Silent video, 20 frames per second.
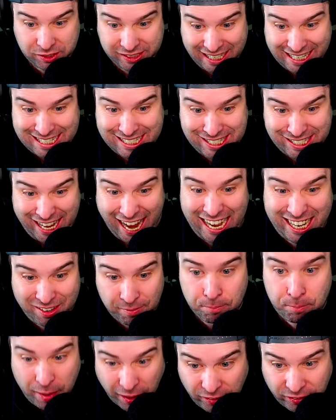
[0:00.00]
inside
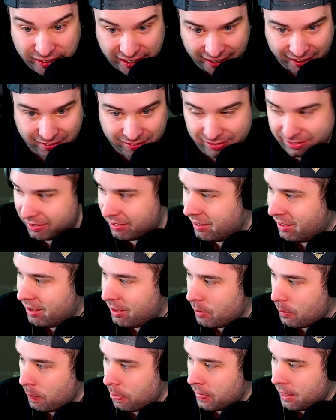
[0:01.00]
of buildings.
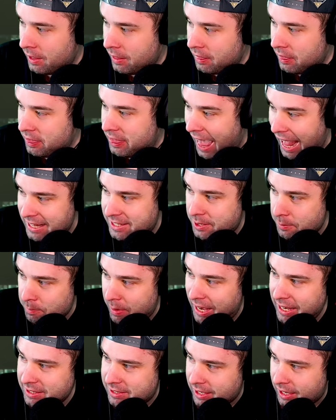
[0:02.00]
That's
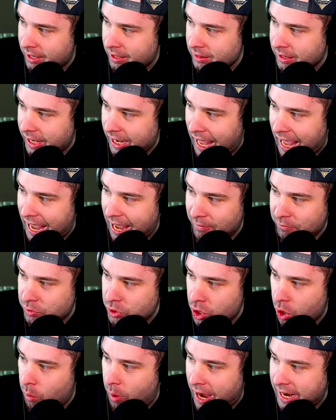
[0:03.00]
amazing. Like, I have
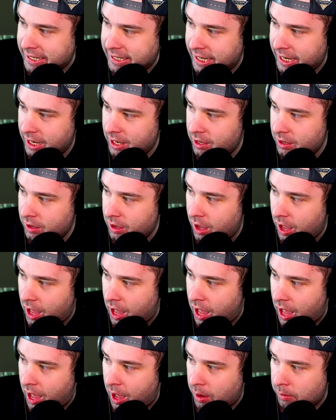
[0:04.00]
no idea.
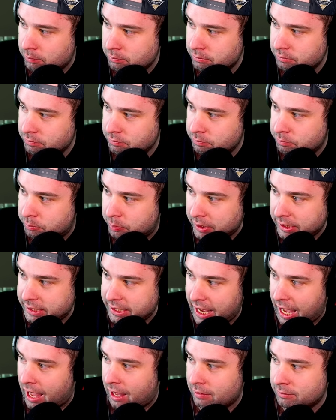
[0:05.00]
But
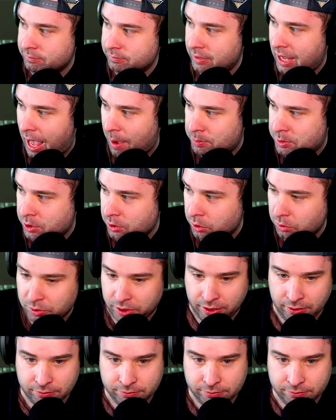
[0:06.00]
yeah, absolutely.